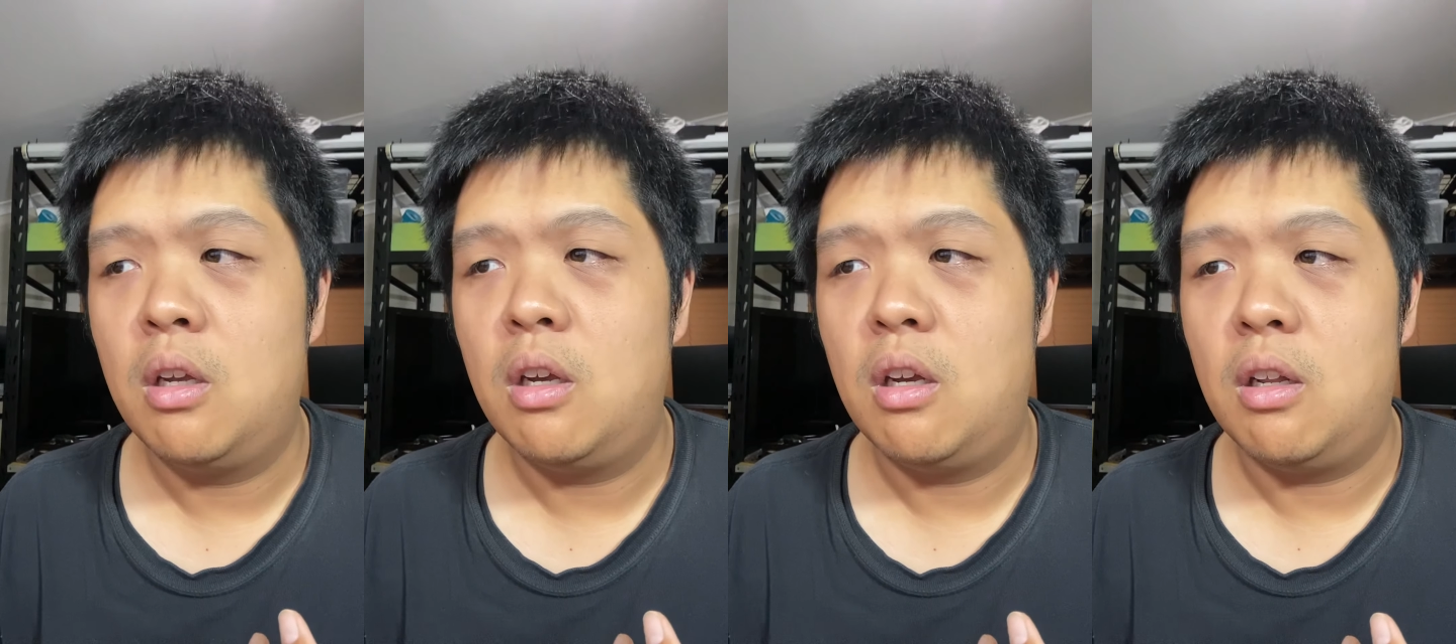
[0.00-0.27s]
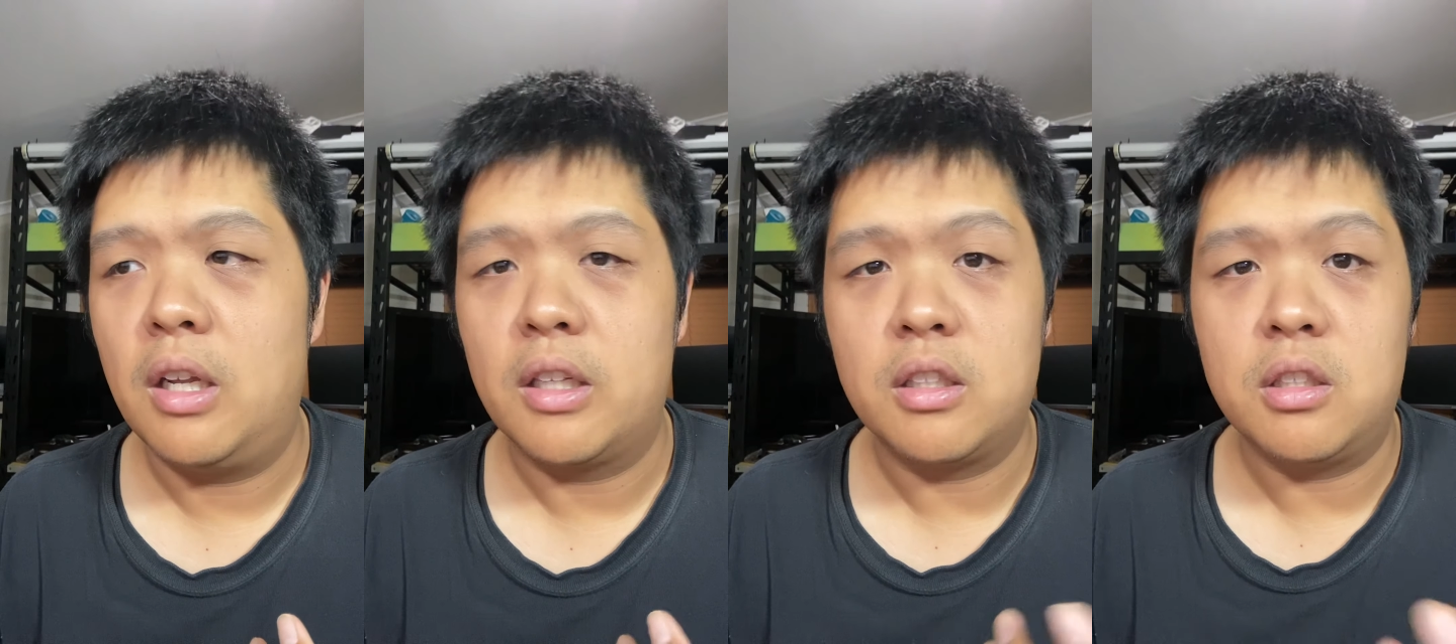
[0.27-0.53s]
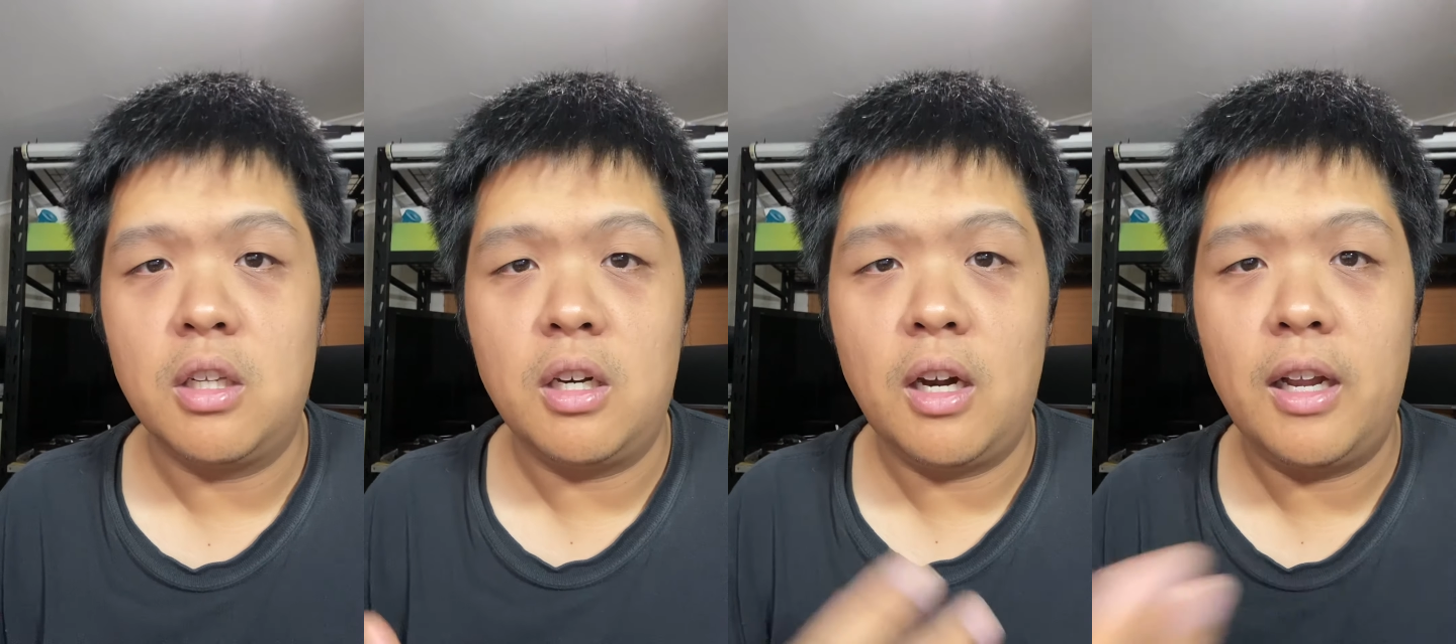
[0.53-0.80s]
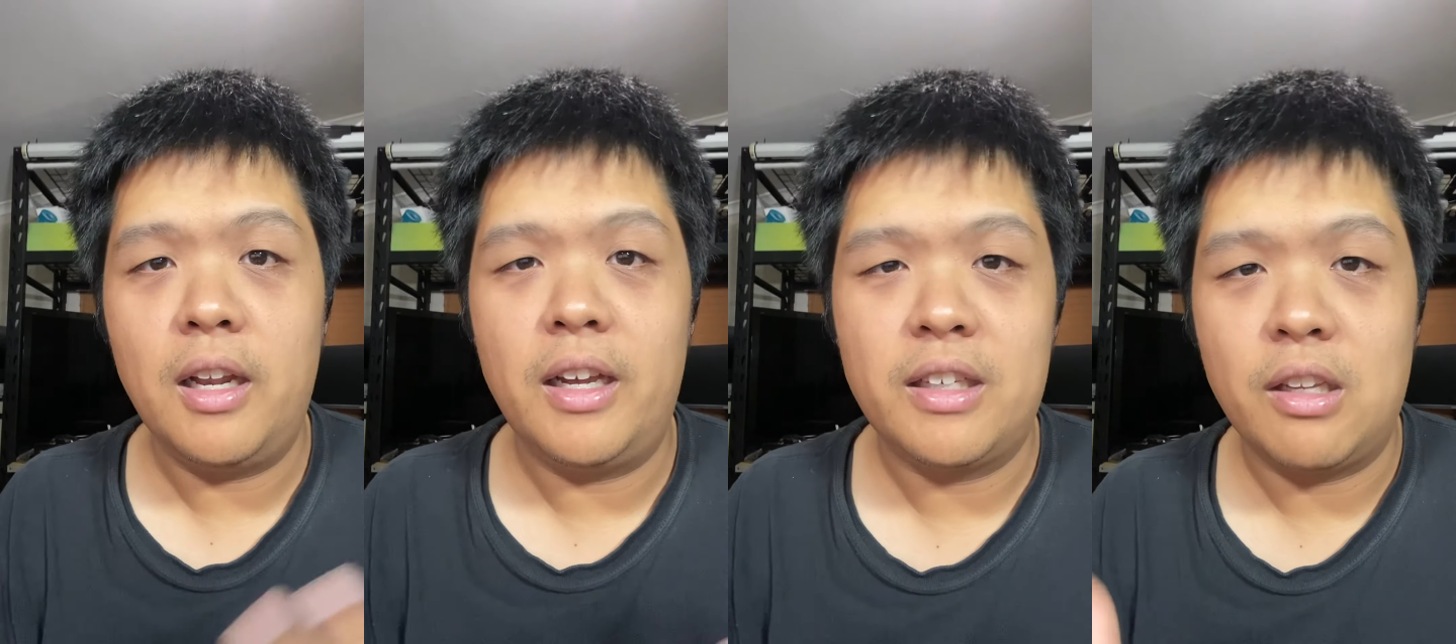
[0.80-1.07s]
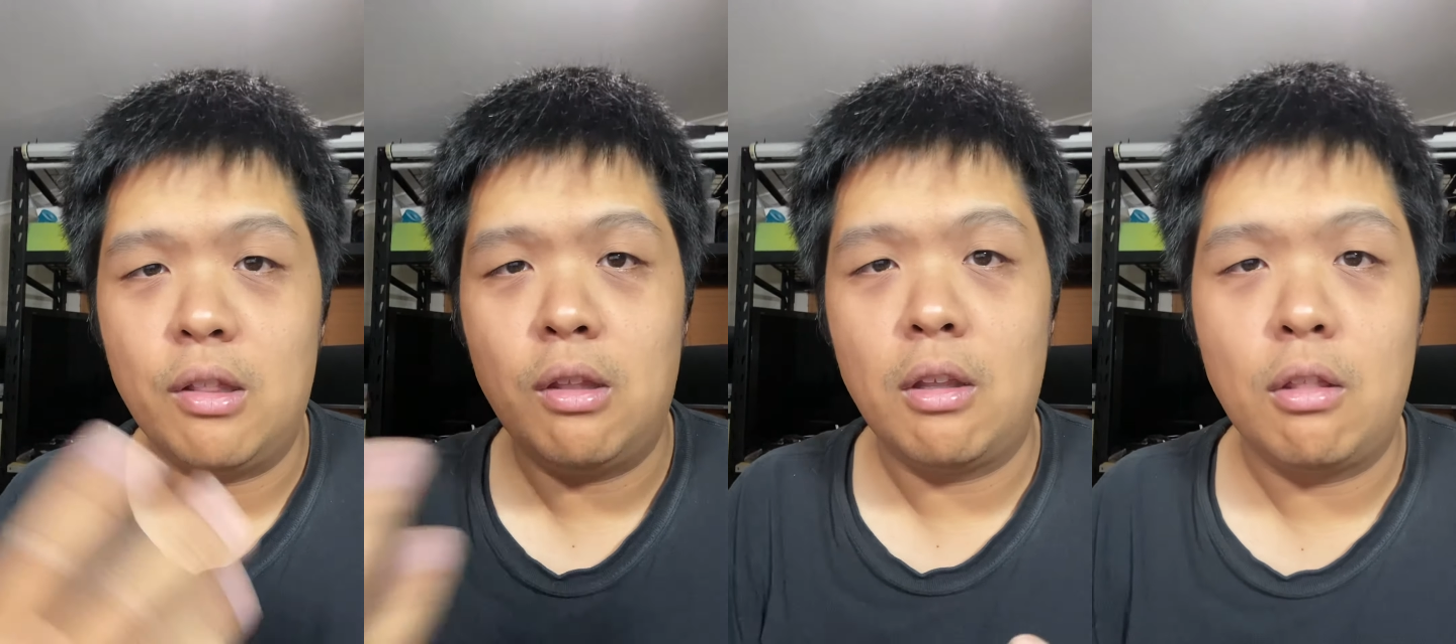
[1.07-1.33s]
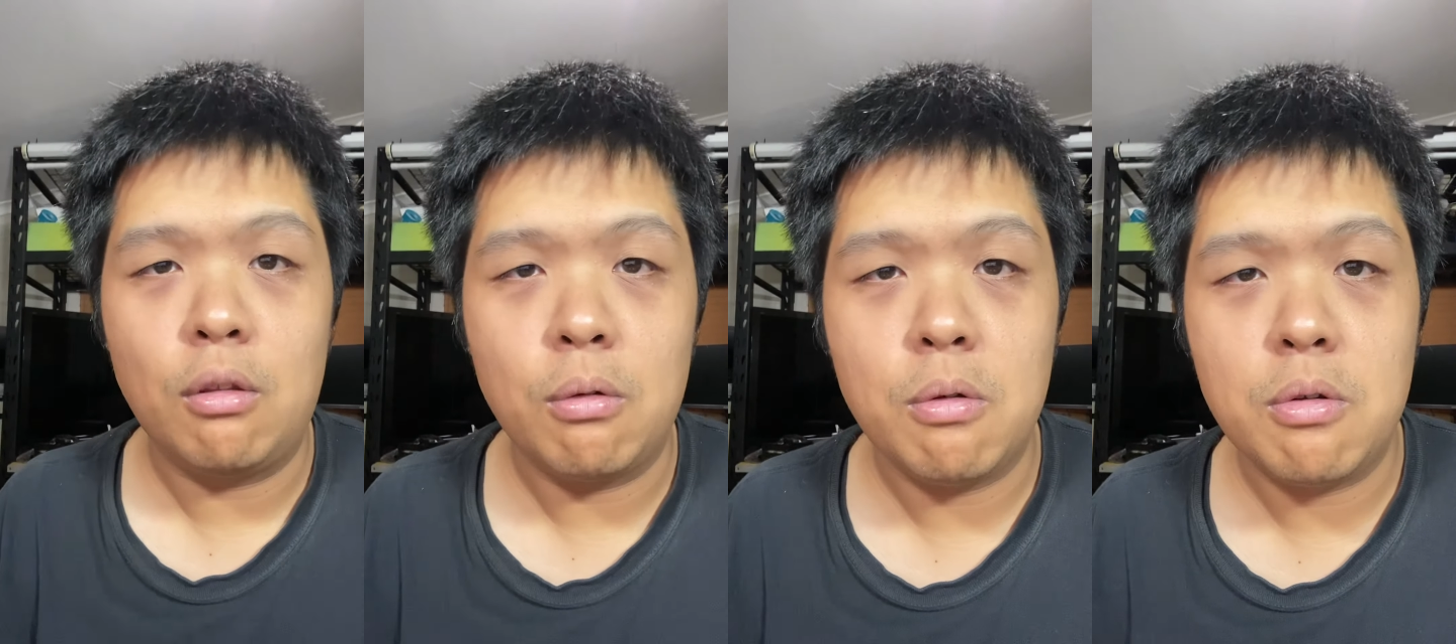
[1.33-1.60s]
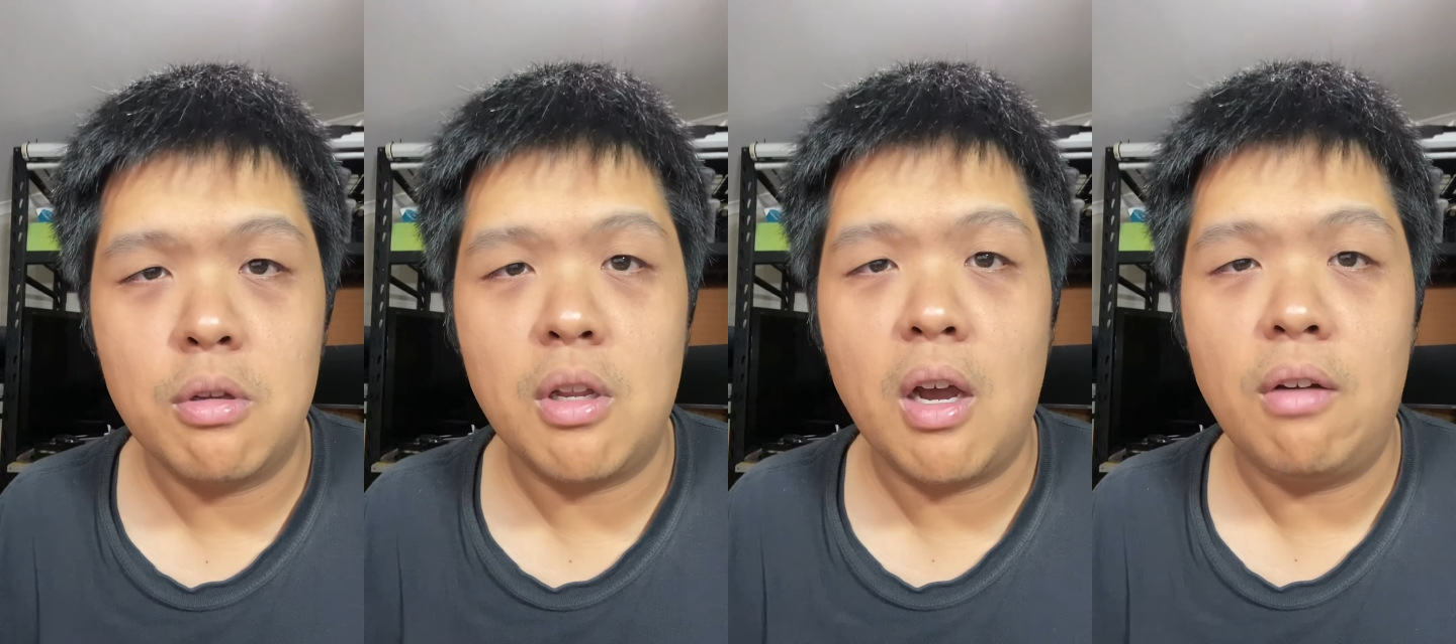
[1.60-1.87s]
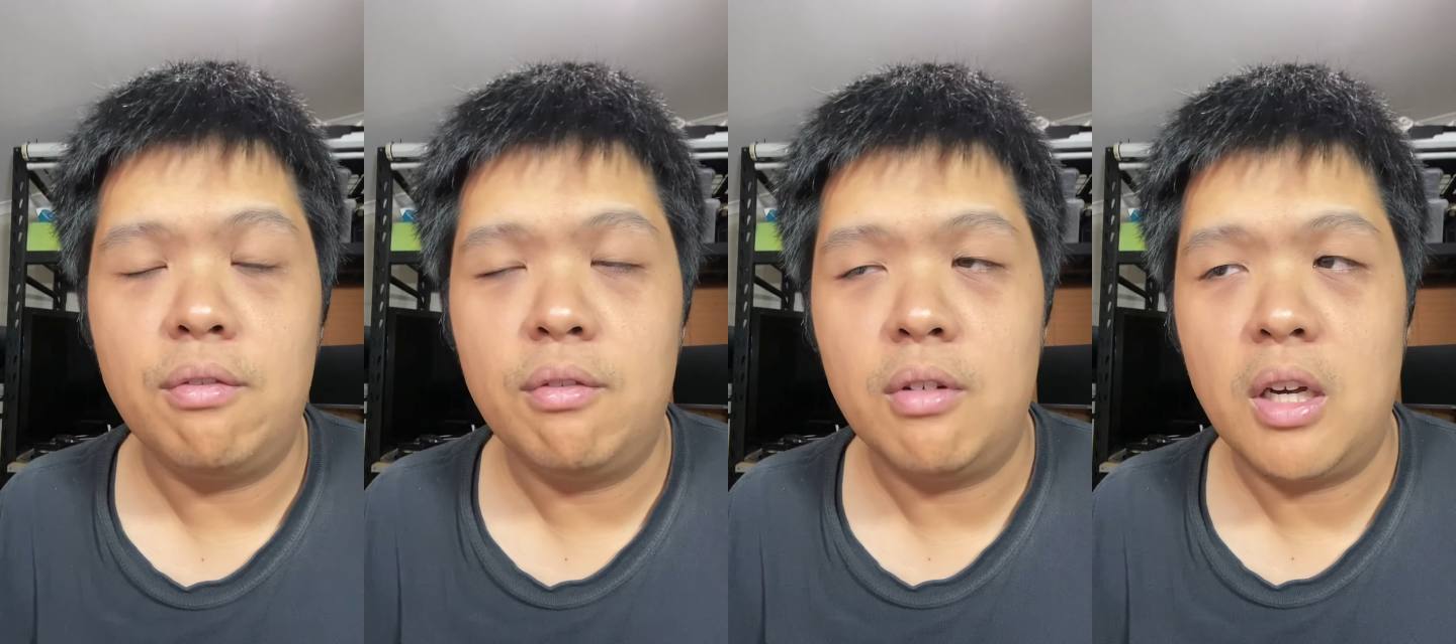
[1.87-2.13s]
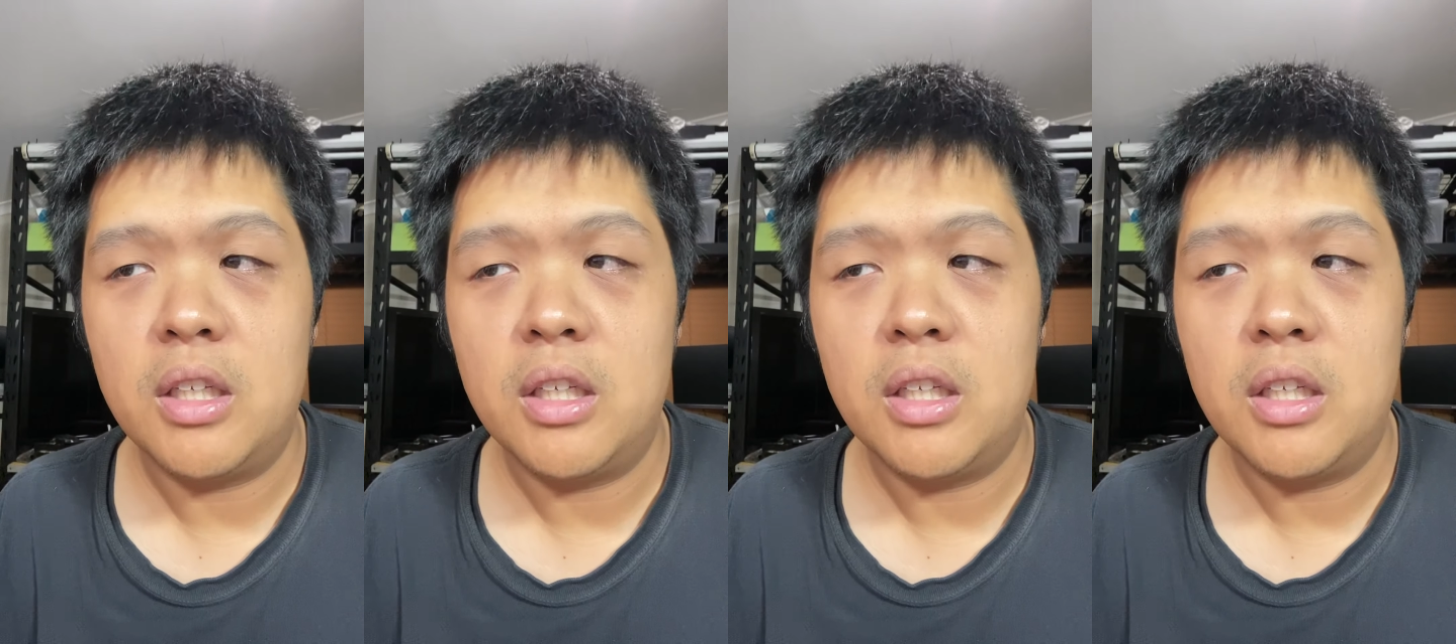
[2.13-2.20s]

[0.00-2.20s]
like I said, I like to think through stuff.